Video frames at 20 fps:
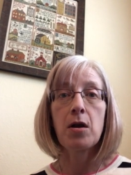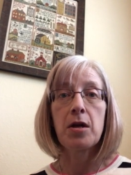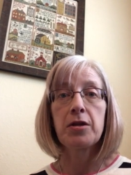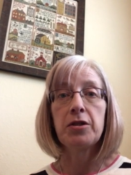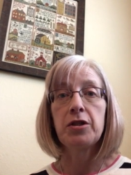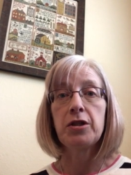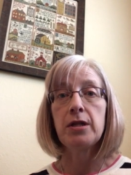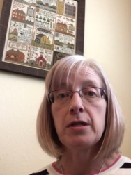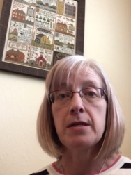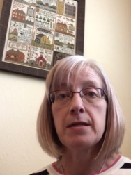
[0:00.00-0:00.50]
and
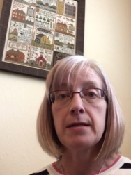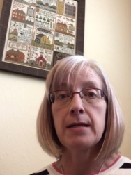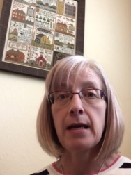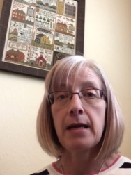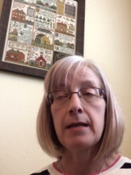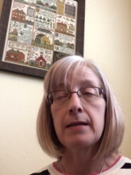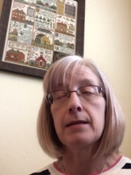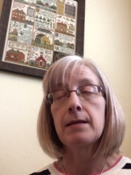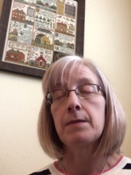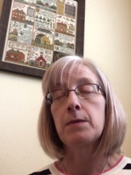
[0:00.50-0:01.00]
she
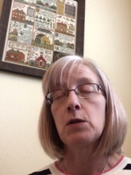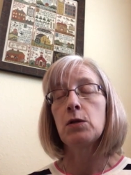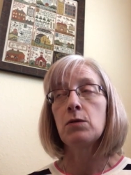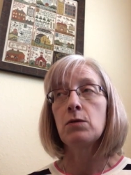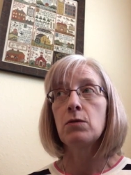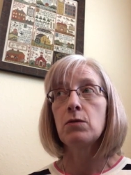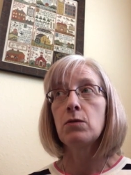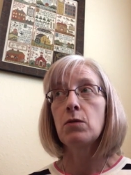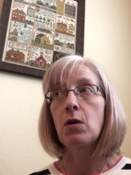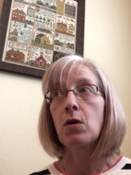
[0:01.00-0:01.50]
takes him
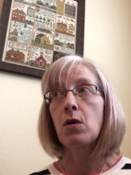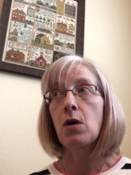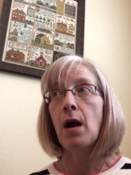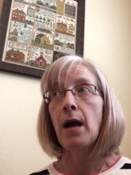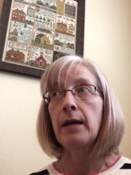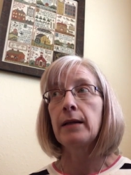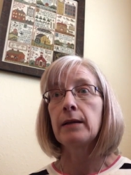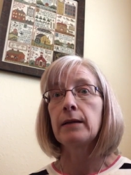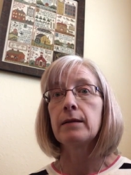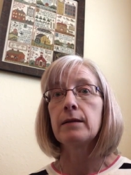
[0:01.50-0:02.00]
to her
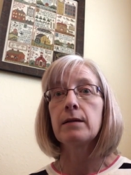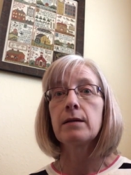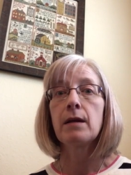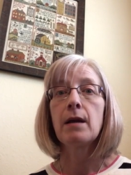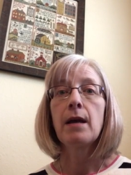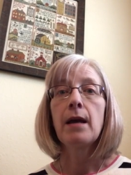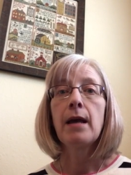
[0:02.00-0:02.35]
island.